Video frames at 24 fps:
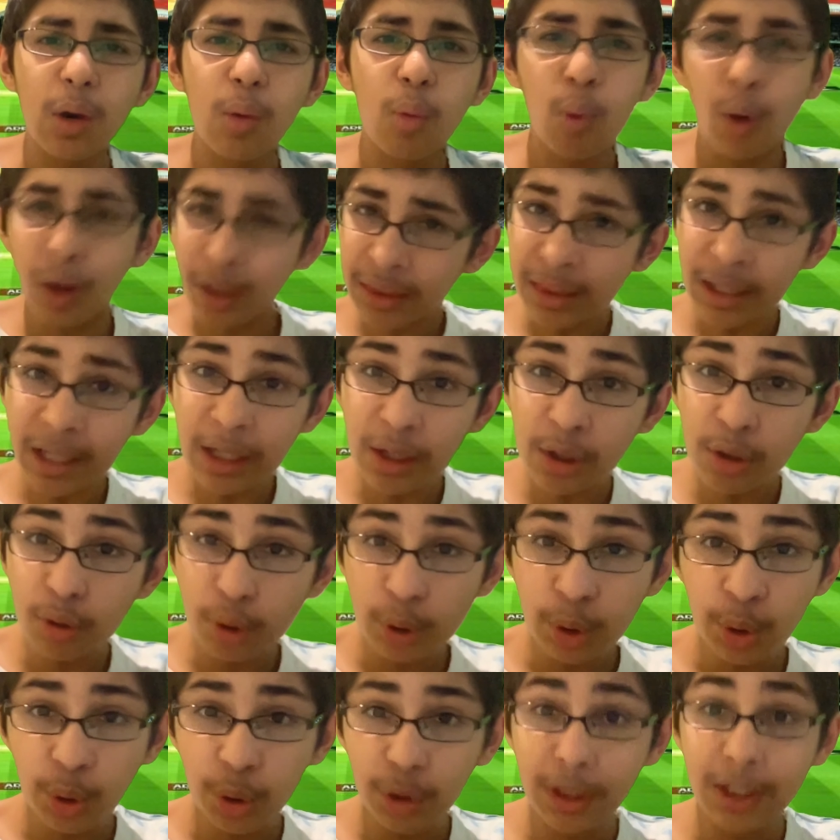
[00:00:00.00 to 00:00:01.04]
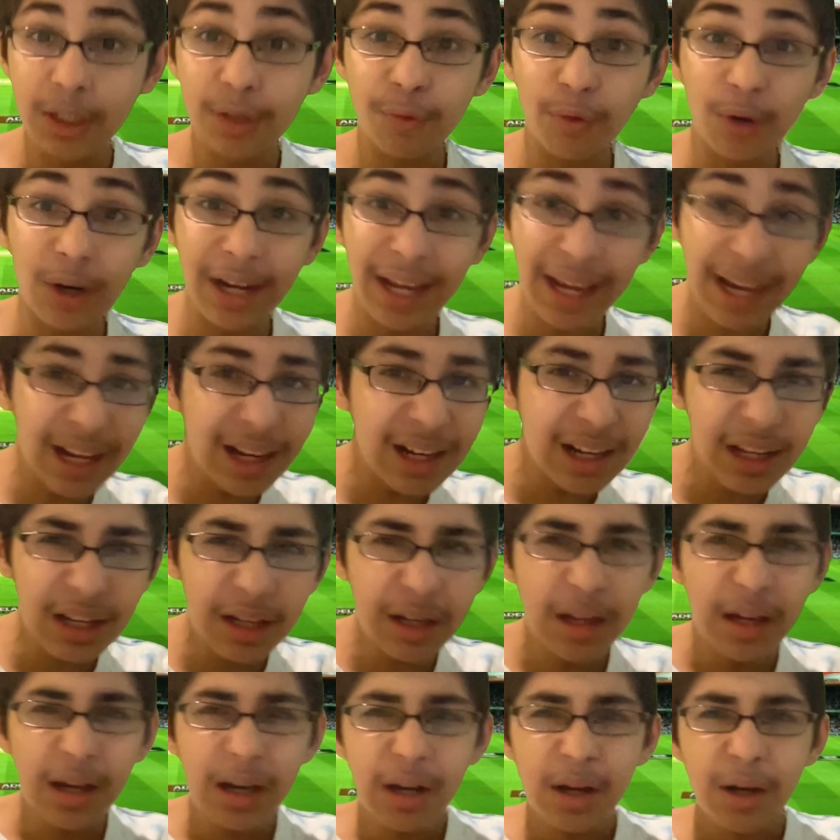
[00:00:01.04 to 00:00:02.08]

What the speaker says: One thing you could notice for England